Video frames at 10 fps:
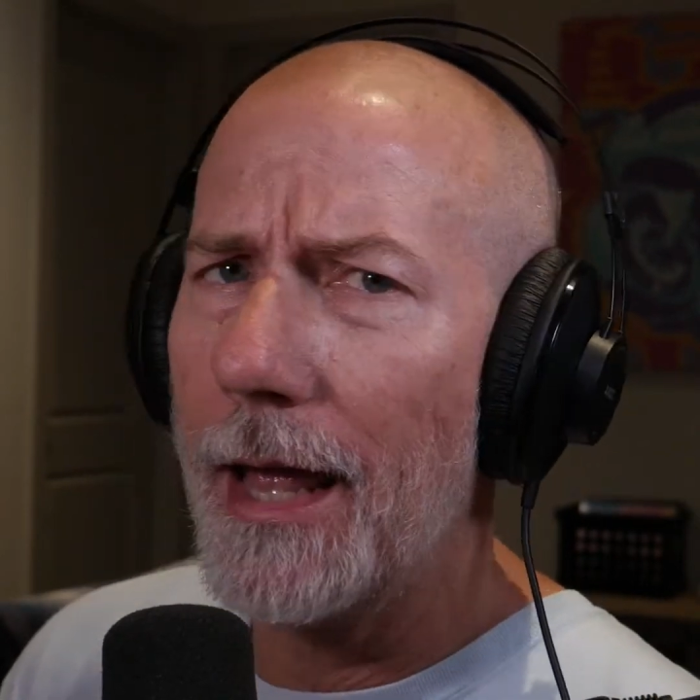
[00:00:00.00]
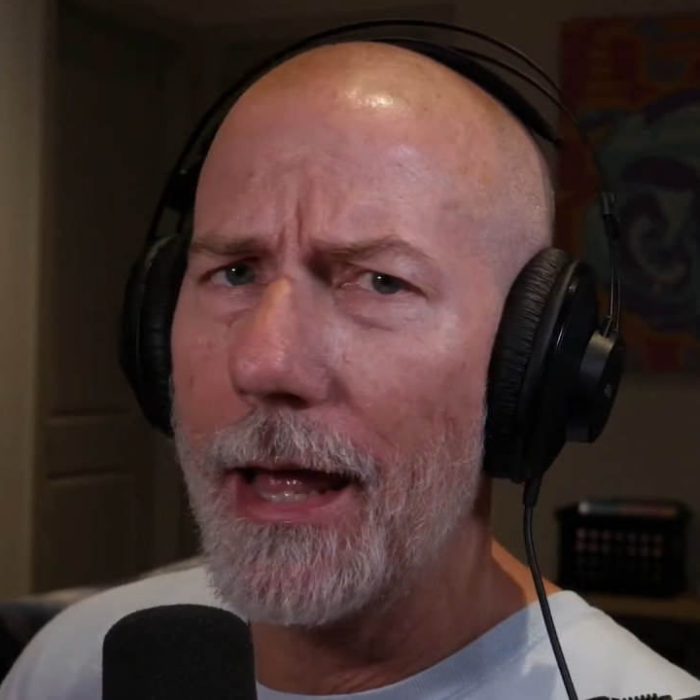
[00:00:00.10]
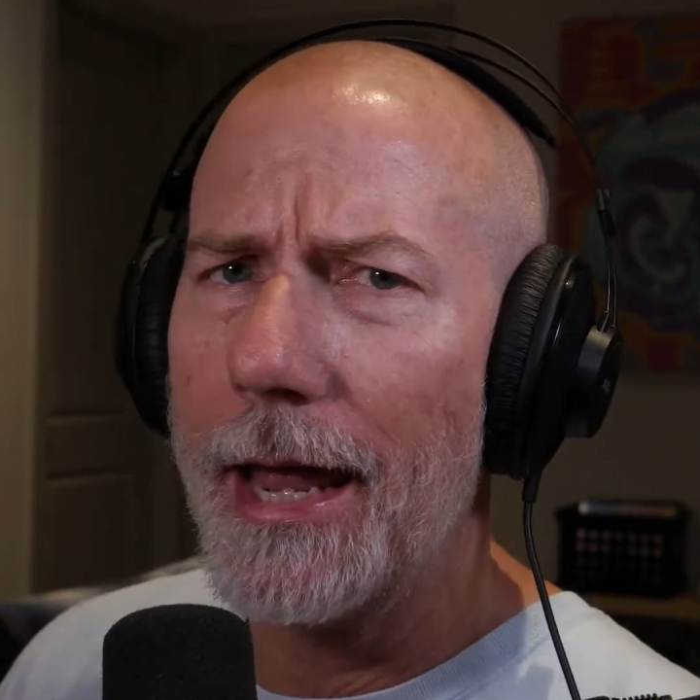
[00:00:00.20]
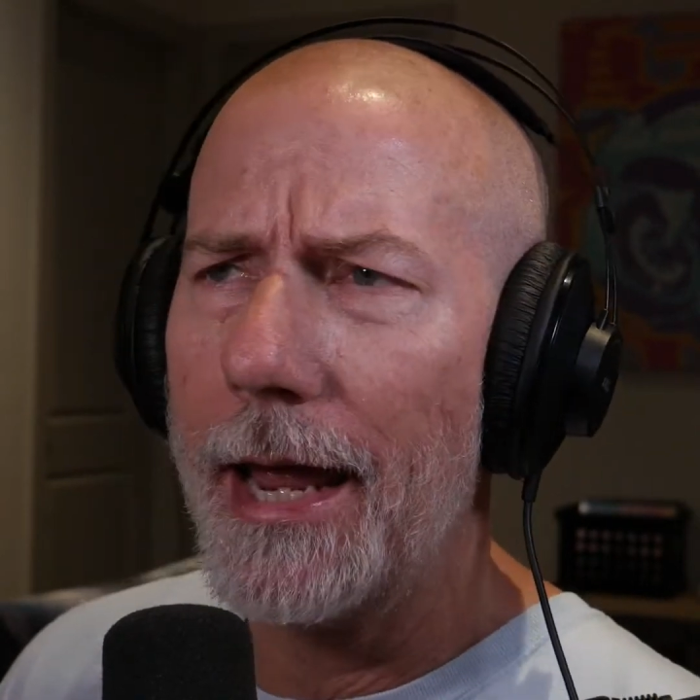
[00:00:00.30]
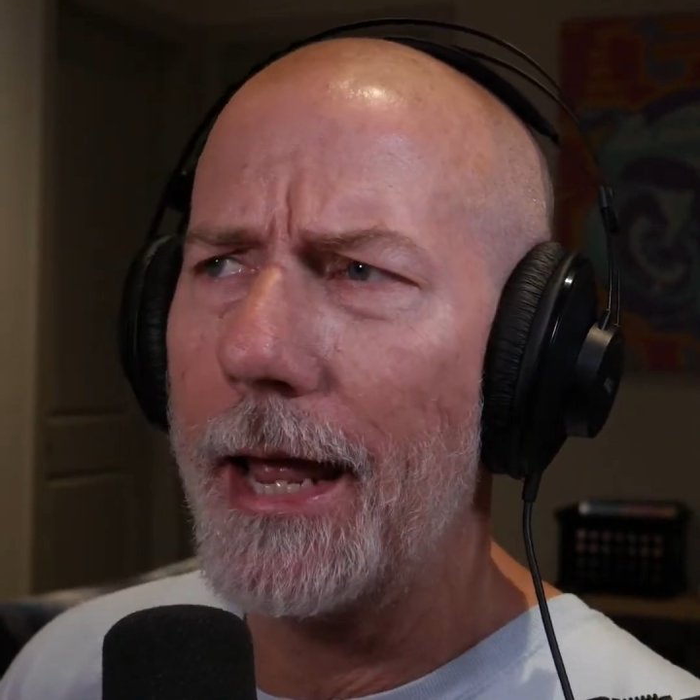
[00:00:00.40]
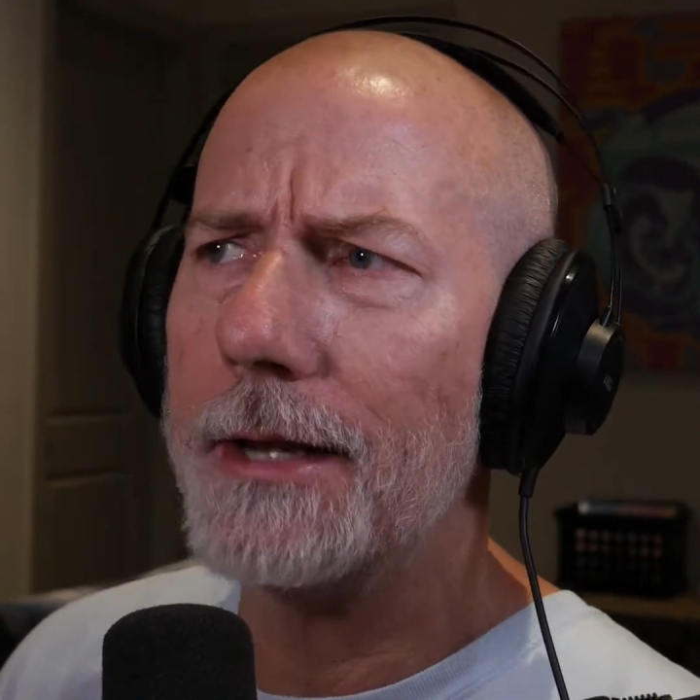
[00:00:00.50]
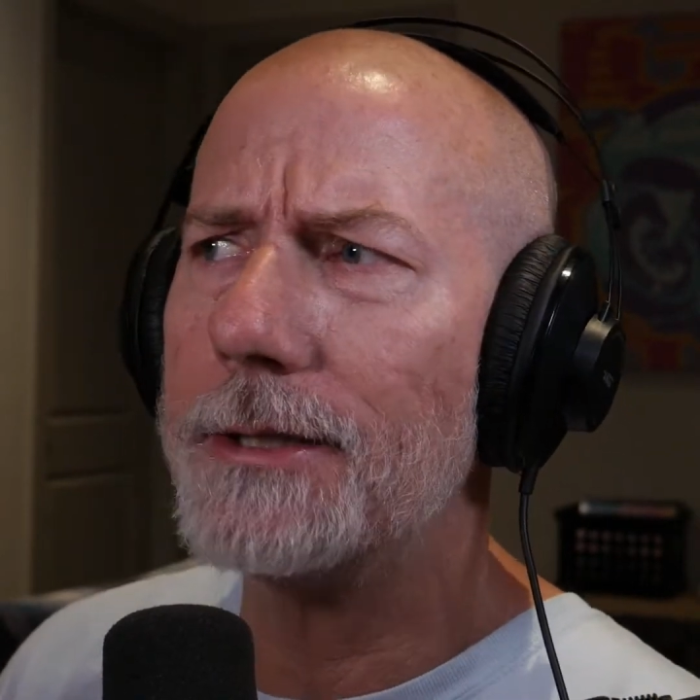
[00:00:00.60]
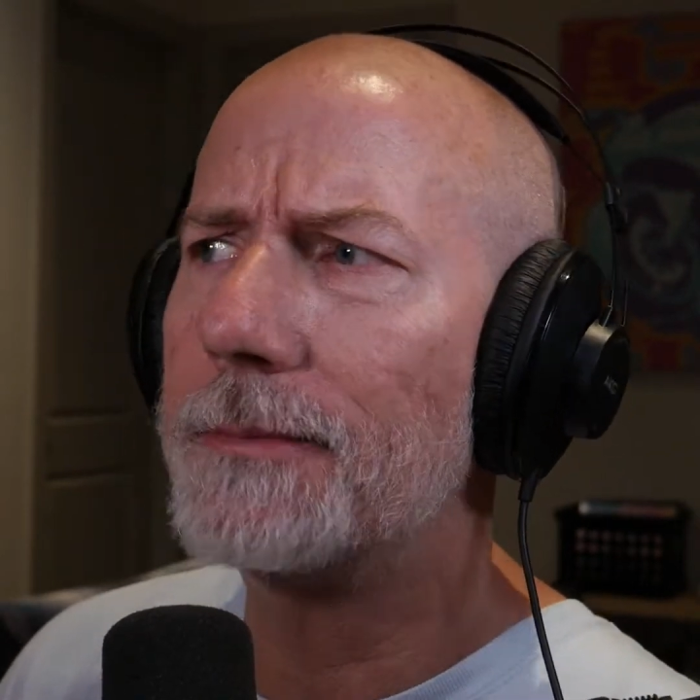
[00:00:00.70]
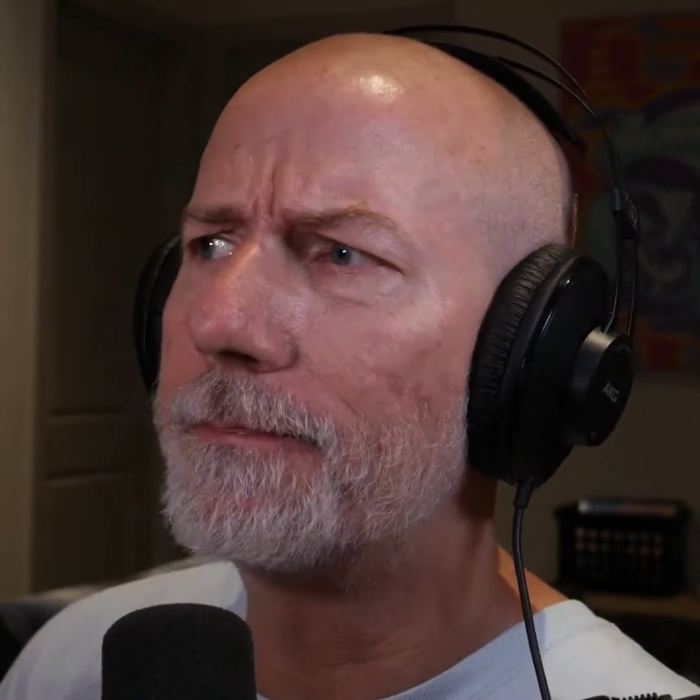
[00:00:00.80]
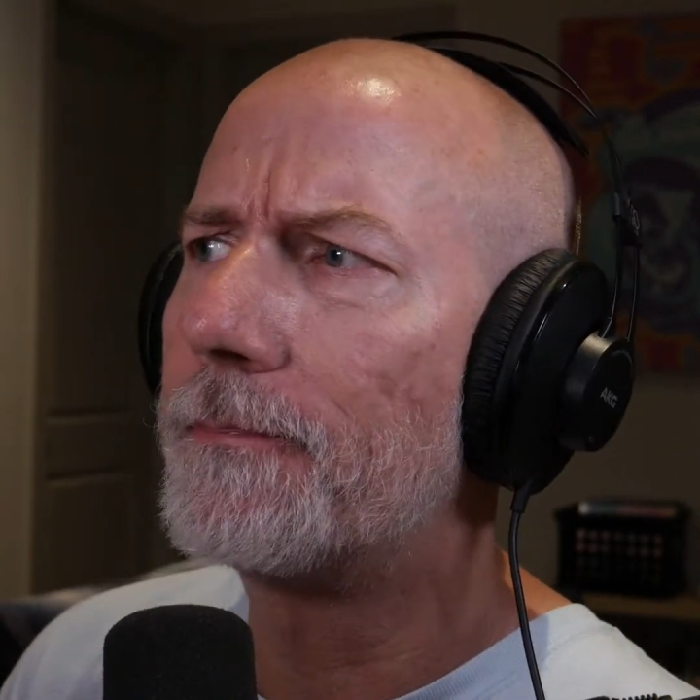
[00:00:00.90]
and
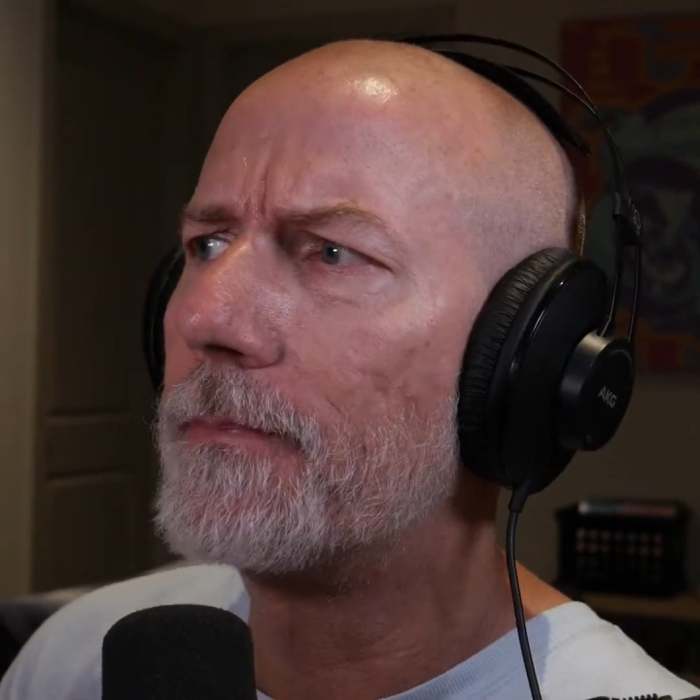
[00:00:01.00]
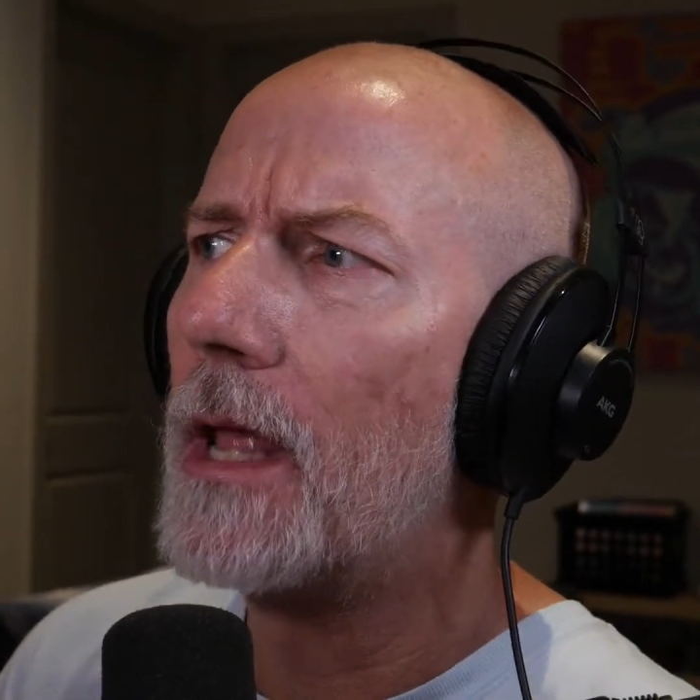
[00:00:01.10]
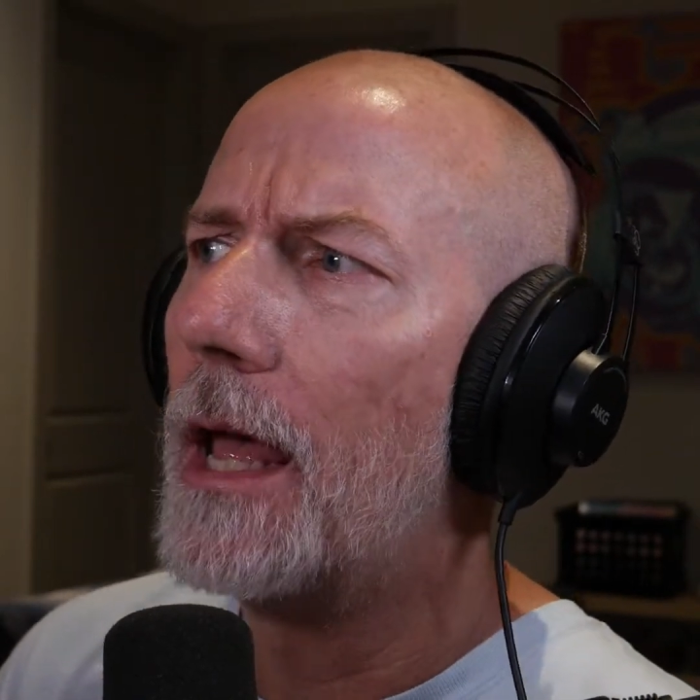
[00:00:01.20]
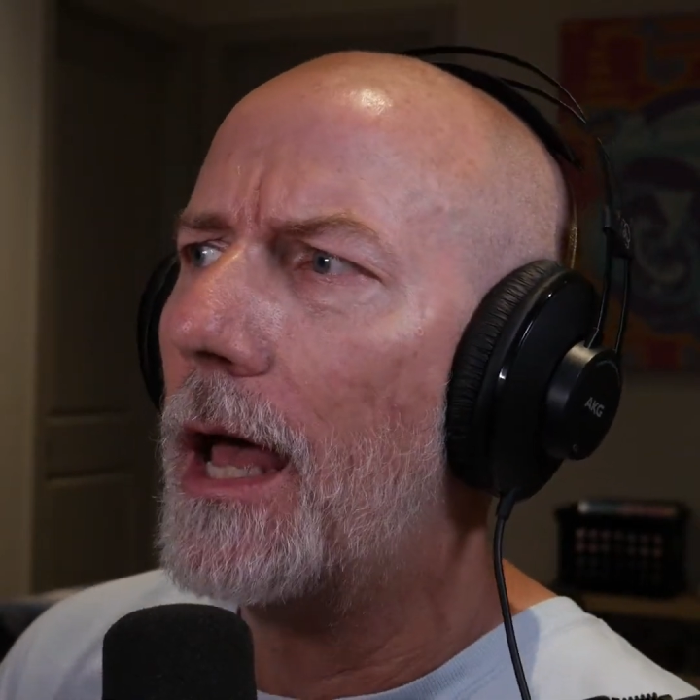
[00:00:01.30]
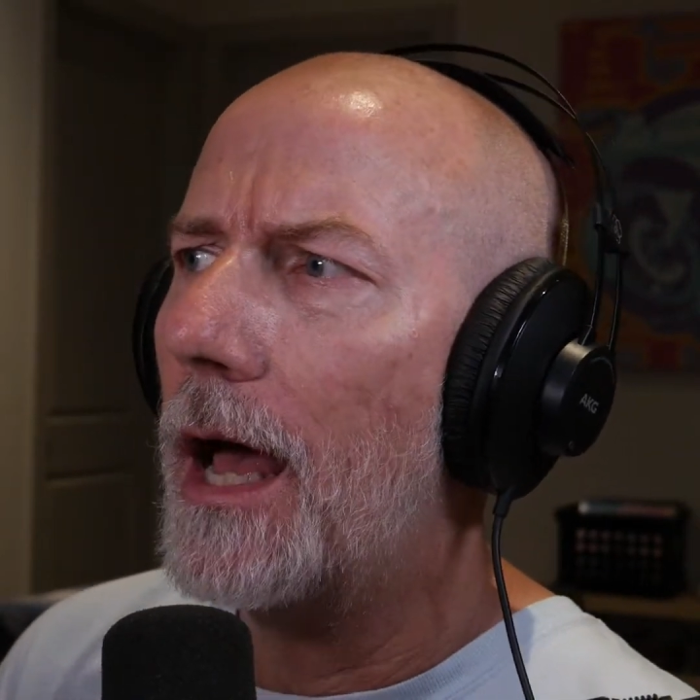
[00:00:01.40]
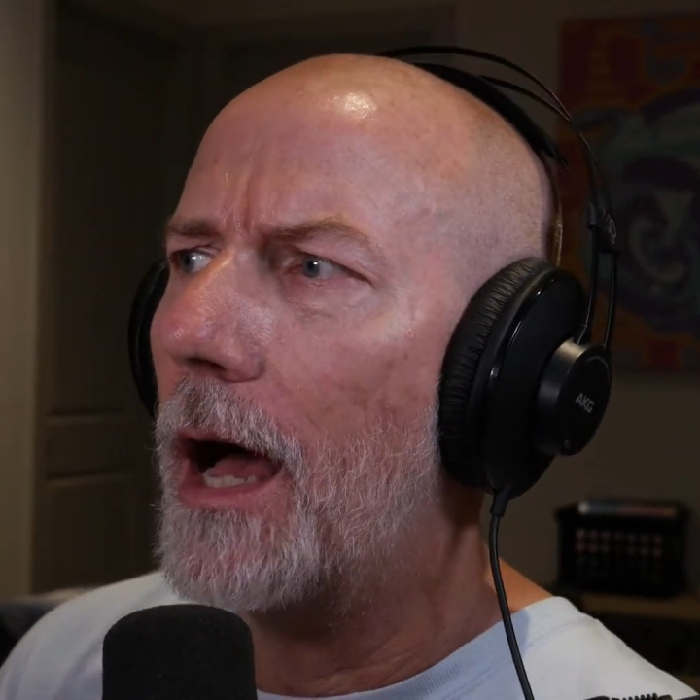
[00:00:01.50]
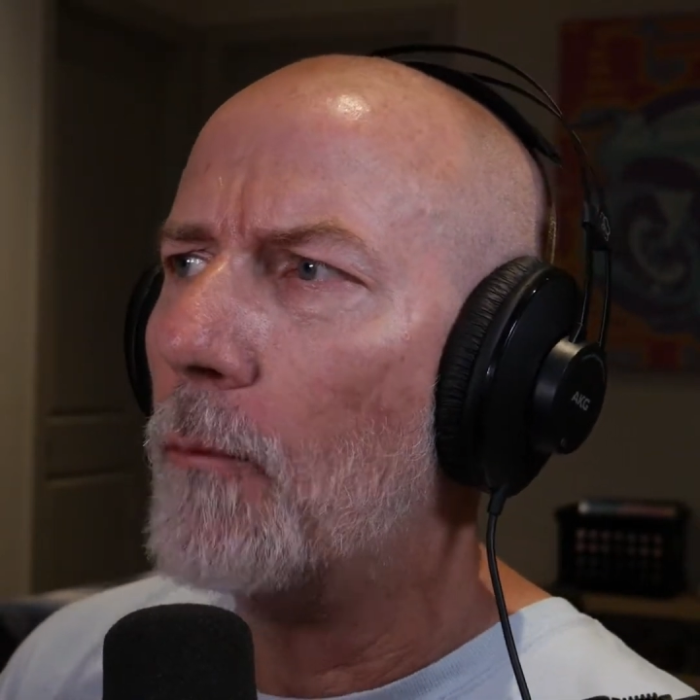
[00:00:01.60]
I'm